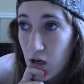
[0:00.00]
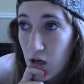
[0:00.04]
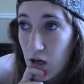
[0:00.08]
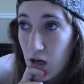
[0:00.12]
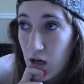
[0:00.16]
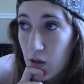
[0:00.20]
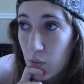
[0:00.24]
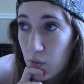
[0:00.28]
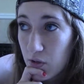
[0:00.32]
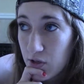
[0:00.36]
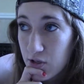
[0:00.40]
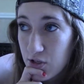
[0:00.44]

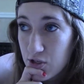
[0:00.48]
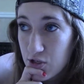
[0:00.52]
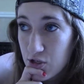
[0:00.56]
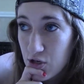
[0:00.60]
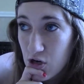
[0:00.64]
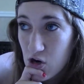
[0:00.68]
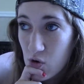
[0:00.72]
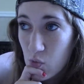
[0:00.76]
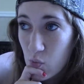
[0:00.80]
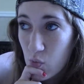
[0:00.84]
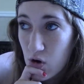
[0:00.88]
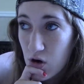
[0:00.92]
I want to
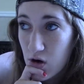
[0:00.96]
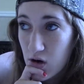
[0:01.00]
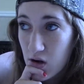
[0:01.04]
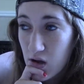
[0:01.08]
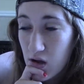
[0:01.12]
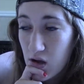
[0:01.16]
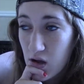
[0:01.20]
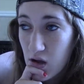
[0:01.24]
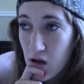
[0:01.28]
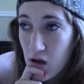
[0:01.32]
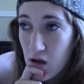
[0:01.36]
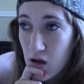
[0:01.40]
start
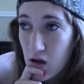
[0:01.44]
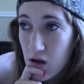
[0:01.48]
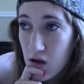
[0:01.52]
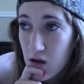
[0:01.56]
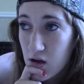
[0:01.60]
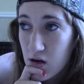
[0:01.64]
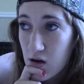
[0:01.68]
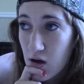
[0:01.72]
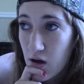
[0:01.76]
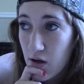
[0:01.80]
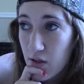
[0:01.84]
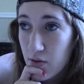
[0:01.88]
working
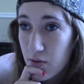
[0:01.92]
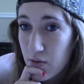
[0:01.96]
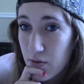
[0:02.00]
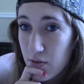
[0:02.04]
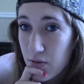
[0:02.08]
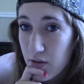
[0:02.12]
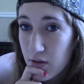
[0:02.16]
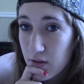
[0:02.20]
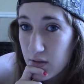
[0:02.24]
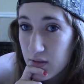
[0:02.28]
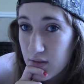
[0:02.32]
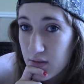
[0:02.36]
on other
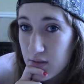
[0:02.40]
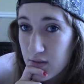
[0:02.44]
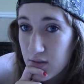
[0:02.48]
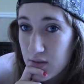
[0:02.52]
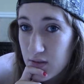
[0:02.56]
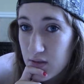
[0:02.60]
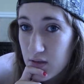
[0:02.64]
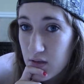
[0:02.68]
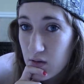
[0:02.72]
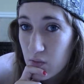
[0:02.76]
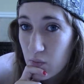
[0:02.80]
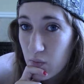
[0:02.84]

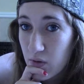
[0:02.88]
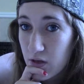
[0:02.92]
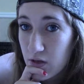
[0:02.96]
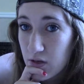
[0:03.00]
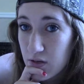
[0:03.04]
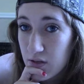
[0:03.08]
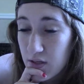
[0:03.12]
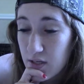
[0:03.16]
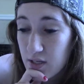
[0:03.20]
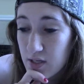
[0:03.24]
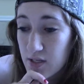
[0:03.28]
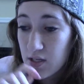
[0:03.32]
things, like
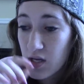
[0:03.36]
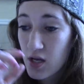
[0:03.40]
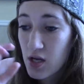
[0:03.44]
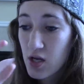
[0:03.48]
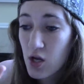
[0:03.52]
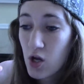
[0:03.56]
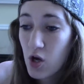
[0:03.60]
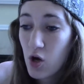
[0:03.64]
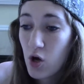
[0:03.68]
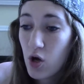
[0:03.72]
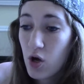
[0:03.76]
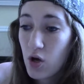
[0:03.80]
winter things.
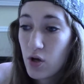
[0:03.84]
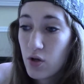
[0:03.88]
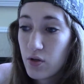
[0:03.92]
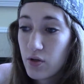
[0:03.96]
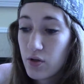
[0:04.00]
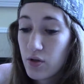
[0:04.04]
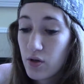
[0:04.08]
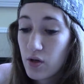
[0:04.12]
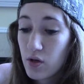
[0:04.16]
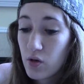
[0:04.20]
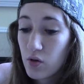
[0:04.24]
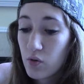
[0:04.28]

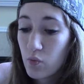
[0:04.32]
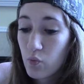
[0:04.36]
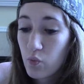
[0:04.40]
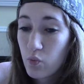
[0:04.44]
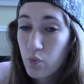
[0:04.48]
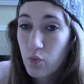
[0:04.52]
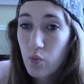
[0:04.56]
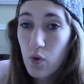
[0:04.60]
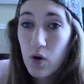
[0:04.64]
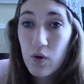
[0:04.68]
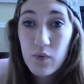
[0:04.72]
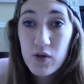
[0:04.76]

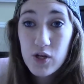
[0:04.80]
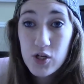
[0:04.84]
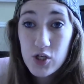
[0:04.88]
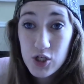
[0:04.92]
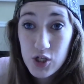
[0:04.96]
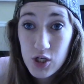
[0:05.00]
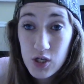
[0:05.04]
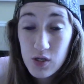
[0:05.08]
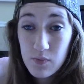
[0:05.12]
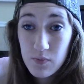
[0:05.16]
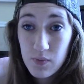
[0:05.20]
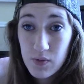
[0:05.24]
What we
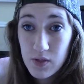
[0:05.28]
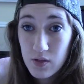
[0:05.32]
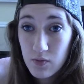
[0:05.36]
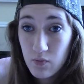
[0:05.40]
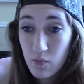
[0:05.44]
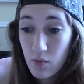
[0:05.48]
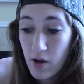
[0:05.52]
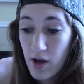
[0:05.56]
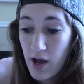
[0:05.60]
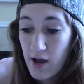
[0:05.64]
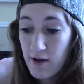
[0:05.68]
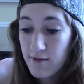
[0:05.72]
should be,
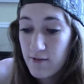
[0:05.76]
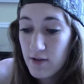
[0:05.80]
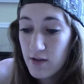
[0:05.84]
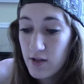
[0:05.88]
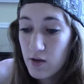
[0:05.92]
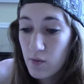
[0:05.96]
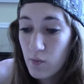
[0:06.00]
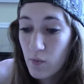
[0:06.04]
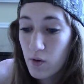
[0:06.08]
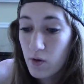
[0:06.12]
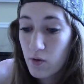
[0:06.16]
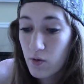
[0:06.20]
well, I feel
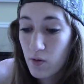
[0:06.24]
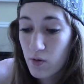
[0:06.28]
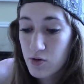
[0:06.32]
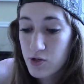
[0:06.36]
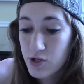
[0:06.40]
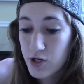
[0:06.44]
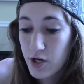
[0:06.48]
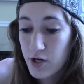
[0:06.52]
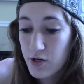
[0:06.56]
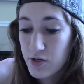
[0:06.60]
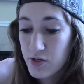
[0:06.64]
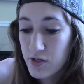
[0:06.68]
like what
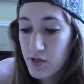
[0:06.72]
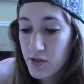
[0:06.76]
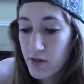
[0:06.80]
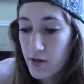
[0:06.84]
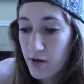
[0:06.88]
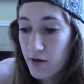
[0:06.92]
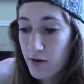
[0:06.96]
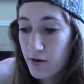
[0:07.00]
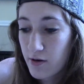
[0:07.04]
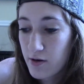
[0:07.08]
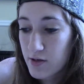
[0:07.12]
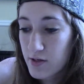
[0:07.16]
crocheters and
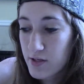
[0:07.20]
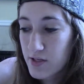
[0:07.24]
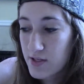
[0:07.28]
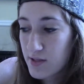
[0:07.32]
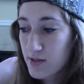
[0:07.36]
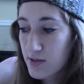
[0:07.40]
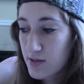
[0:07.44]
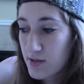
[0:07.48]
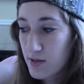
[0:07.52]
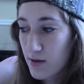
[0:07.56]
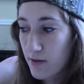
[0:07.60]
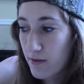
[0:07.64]
knitters
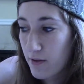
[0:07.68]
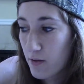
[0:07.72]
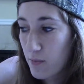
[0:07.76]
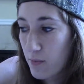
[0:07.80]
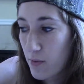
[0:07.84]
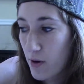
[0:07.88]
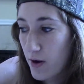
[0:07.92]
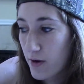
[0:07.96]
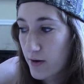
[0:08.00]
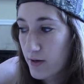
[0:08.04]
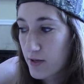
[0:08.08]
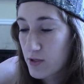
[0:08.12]
that sell their
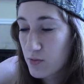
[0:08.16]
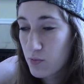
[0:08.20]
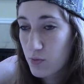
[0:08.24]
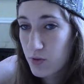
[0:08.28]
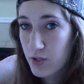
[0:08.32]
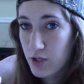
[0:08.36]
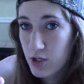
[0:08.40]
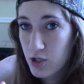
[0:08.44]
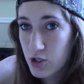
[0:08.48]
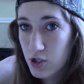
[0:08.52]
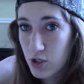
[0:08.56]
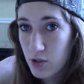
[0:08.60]
products,
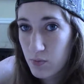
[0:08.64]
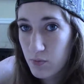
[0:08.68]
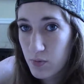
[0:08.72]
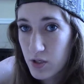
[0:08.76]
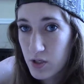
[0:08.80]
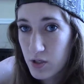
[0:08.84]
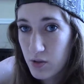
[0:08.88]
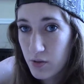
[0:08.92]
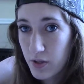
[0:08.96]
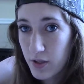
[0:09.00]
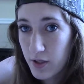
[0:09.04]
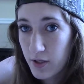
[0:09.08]
what they should be
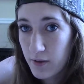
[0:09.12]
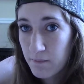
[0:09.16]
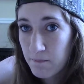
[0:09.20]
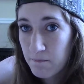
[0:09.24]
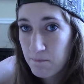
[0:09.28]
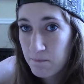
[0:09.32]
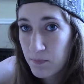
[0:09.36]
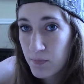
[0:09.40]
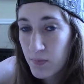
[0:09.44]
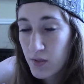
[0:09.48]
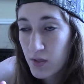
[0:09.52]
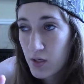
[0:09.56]
doing
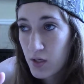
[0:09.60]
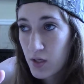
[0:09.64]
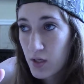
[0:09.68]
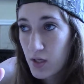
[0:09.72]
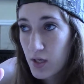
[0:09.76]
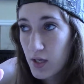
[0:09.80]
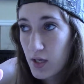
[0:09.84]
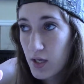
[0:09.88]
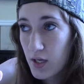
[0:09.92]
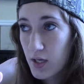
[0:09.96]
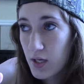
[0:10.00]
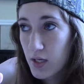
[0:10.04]

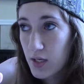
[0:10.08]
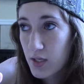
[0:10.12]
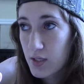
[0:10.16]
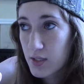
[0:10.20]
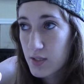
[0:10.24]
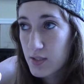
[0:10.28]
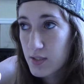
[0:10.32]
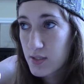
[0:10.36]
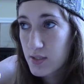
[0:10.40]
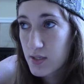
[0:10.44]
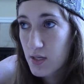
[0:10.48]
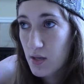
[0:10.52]

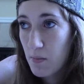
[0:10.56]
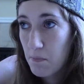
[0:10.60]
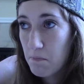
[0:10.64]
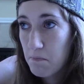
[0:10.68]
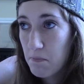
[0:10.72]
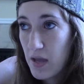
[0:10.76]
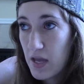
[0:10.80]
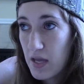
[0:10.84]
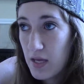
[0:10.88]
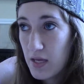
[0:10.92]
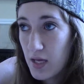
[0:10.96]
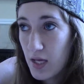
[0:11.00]
is
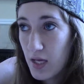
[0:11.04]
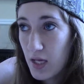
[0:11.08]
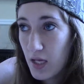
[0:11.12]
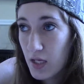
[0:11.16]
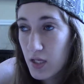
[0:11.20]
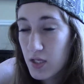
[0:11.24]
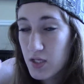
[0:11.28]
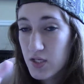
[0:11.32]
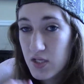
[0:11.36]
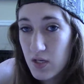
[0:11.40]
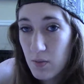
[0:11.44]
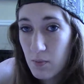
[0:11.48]

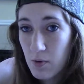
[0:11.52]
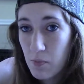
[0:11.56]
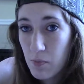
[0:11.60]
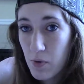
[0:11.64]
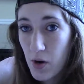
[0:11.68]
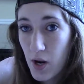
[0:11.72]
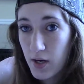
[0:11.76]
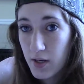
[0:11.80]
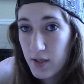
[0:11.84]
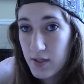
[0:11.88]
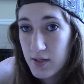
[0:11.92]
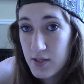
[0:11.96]
making summer
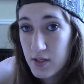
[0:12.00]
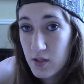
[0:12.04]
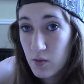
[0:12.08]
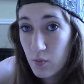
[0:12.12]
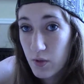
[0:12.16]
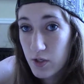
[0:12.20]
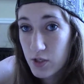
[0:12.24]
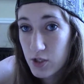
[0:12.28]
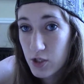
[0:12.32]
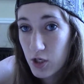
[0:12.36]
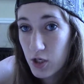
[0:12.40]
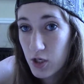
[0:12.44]
products in the
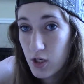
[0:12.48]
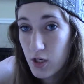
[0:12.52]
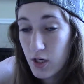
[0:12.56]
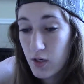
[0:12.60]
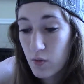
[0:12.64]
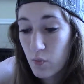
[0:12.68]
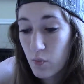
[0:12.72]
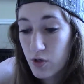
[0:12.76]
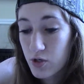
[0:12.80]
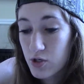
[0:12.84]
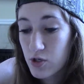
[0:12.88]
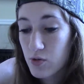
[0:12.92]
winter
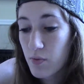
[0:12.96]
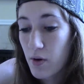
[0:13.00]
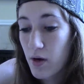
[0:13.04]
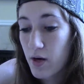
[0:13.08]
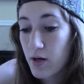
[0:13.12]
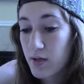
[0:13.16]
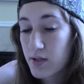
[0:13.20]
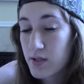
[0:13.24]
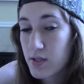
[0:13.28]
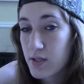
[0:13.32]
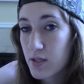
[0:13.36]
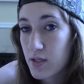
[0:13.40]
and winter
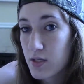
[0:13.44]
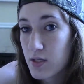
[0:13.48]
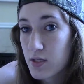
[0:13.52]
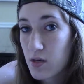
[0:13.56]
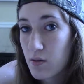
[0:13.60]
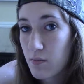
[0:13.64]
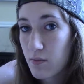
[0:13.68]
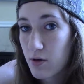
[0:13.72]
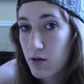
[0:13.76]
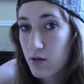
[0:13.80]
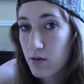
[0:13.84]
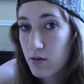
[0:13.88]
products in the
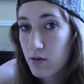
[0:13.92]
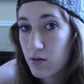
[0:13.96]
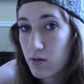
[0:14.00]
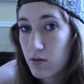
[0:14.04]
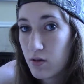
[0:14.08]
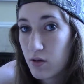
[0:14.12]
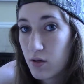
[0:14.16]
summer.